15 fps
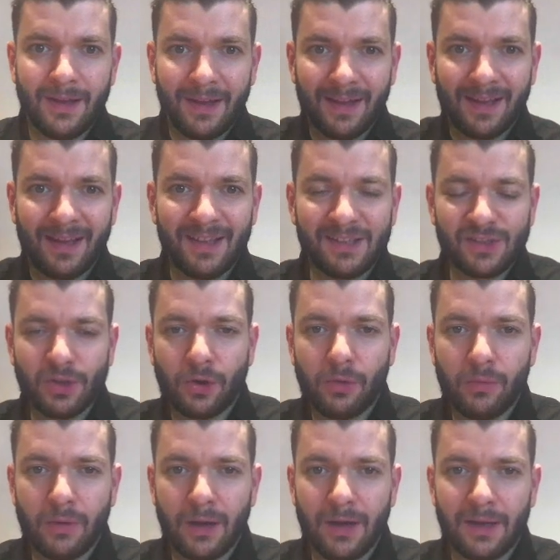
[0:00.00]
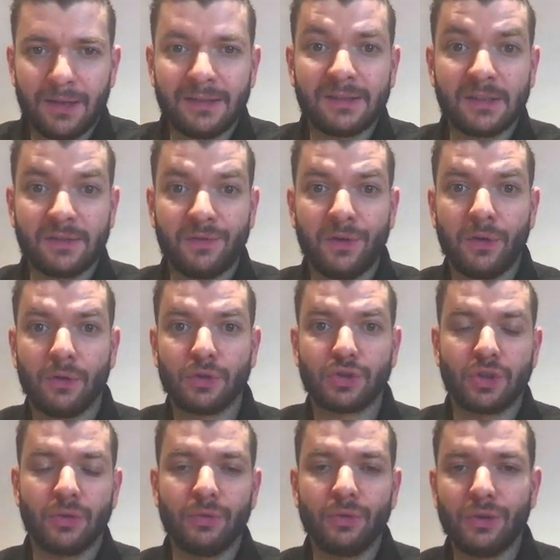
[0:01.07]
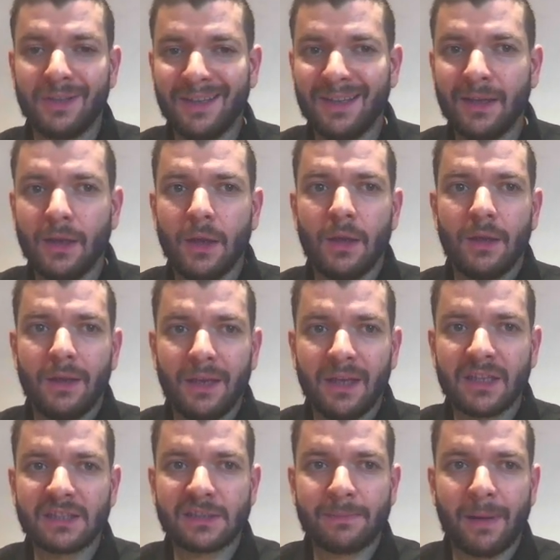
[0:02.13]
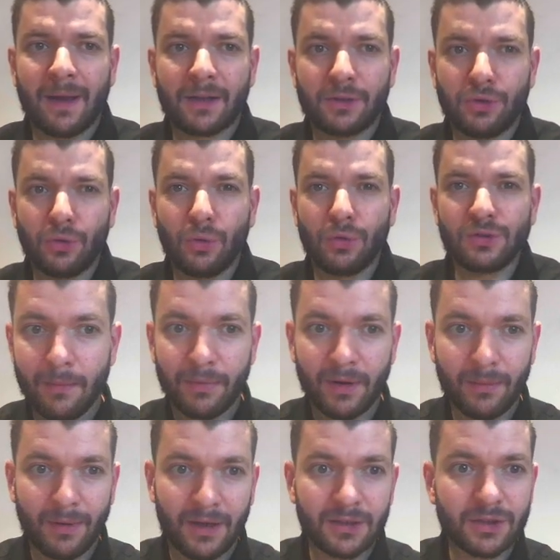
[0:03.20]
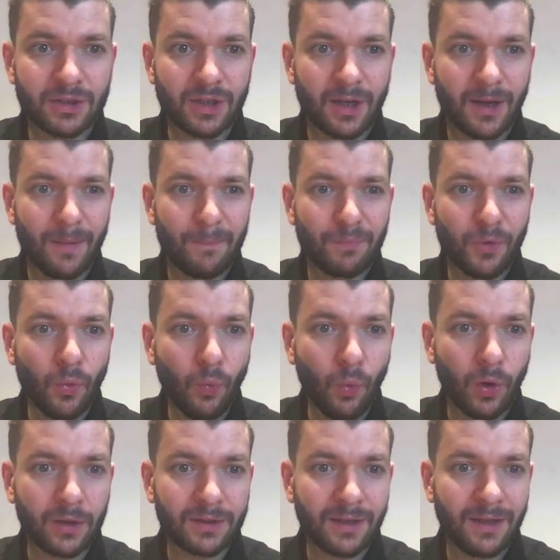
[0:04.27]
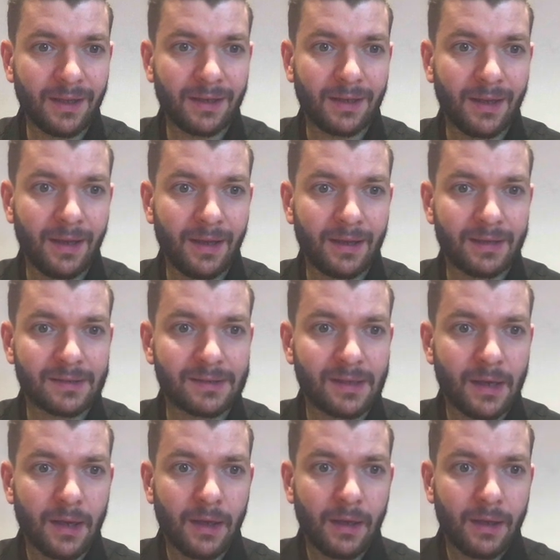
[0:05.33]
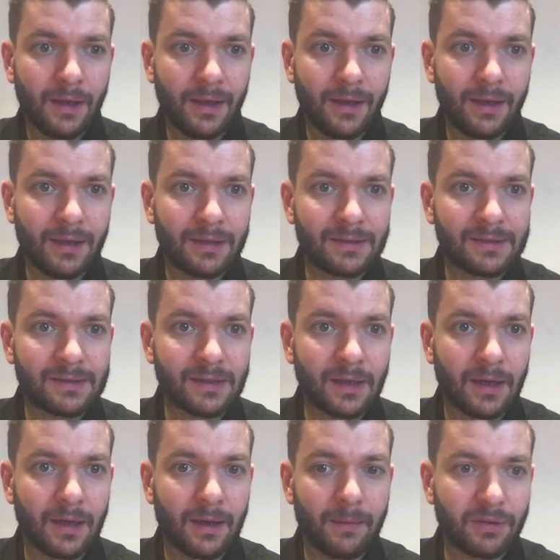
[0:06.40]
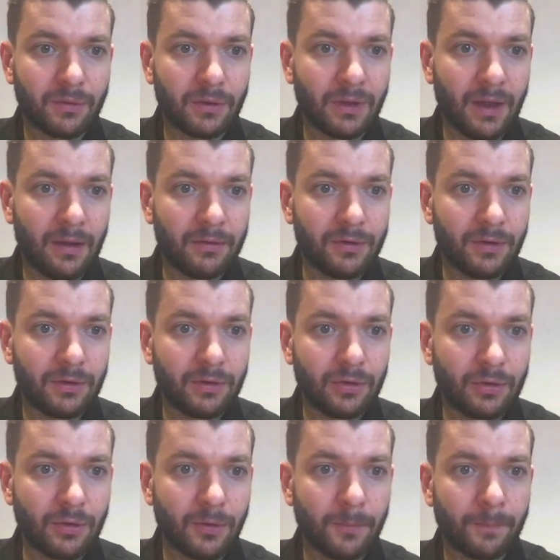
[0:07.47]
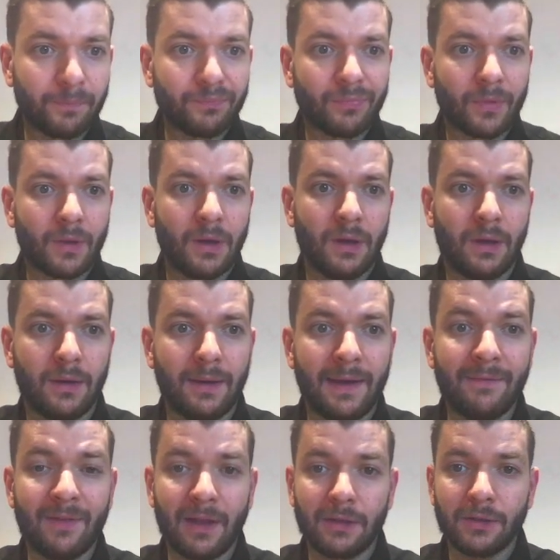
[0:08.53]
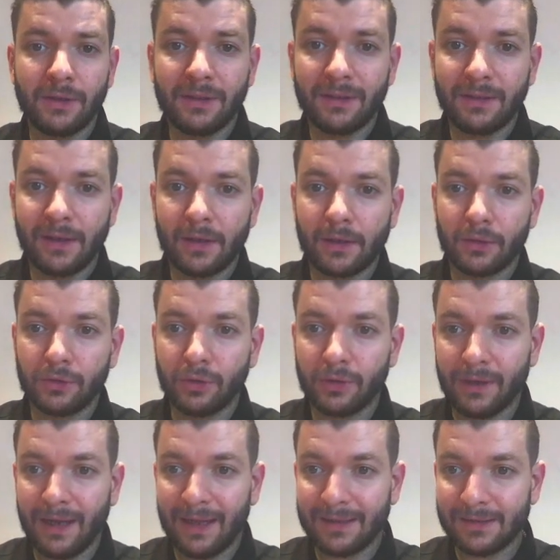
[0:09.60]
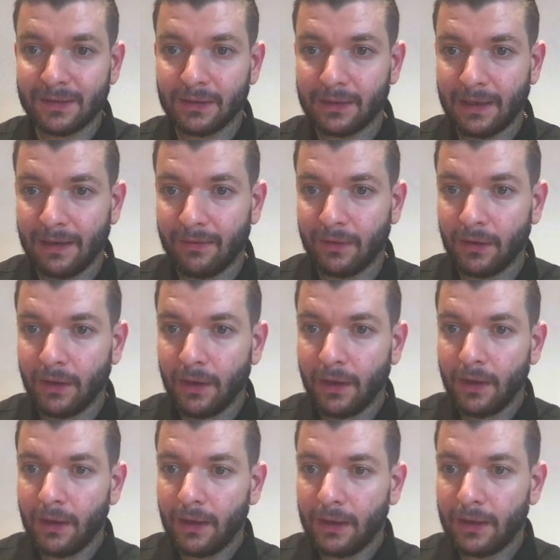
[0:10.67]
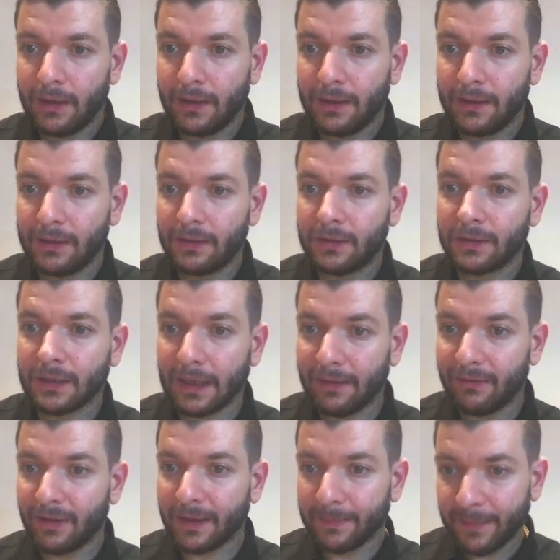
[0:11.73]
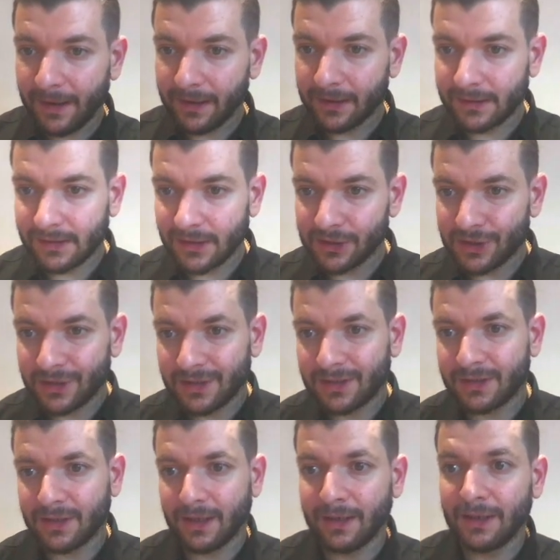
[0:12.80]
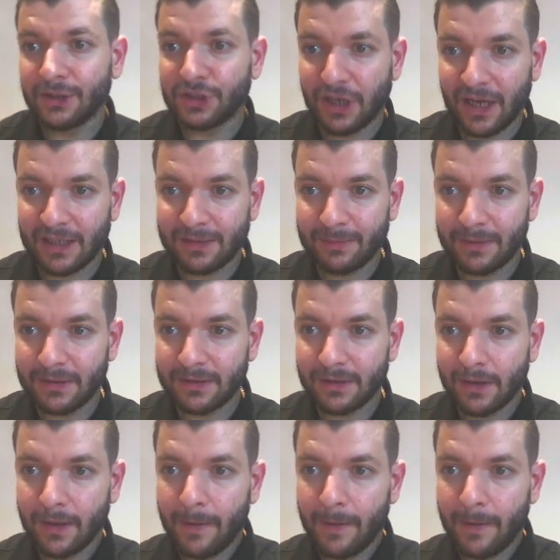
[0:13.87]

Hey guys, so uh, in this video I'll show you the Inspect Tool. Pretty much um, what it is, is uh, to allow you to uh, evaluate the data on your ad set level and kind of like make decisions and adjustments